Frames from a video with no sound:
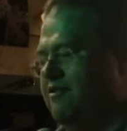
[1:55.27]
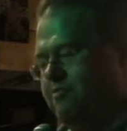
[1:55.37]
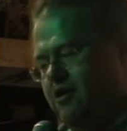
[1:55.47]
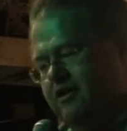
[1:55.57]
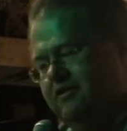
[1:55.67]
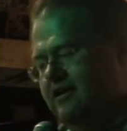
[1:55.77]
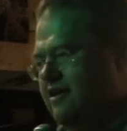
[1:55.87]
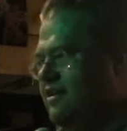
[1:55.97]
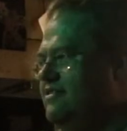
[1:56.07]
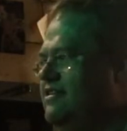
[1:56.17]
I've brought
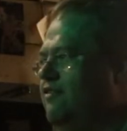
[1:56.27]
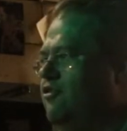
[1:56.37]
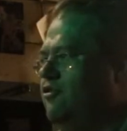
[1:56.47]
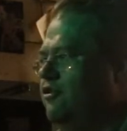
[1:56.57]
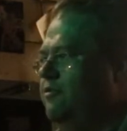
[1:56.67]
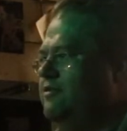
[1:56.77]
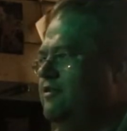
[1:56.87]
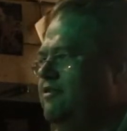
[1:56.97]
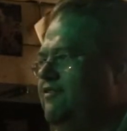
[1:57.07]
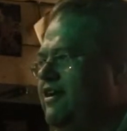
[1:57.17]
several
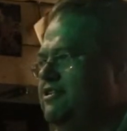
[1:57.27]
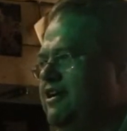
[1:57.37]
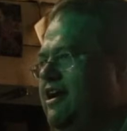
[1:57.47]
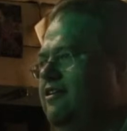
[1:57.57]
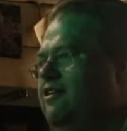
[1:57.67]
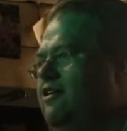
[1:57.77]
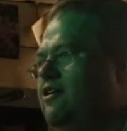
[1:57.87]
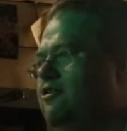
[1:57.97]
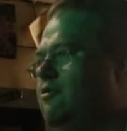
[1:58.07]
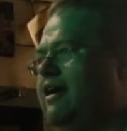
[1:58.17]
groups, and we've actually had
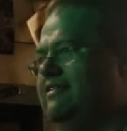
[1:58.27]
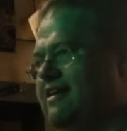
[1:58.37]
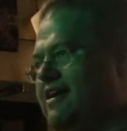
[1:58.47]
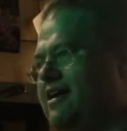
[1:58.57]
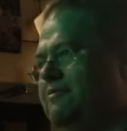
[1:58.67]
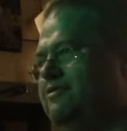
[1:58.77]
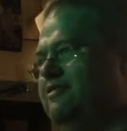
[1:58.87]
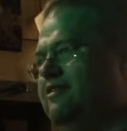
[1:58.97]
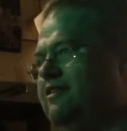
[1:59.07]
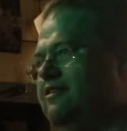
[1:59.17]
great
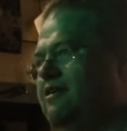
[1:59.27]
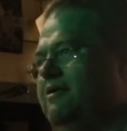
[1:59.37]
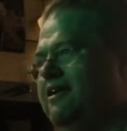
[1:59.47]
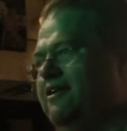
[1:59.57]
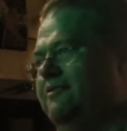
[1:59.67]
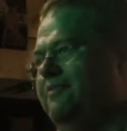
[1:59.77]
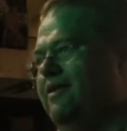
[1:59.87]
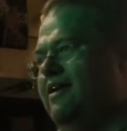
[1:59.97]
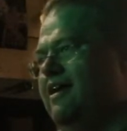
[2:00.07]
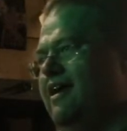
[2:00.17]
times coming here.
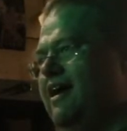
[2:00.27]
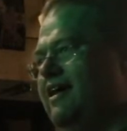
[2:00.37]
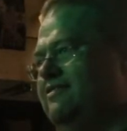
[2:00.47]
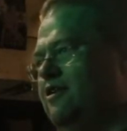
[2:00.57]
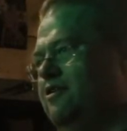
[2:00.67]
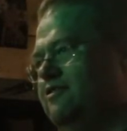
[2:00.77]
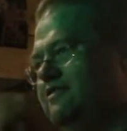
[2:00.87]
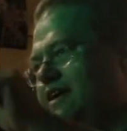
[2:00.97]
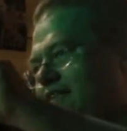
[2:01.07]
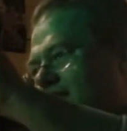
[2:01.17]
And so you'll see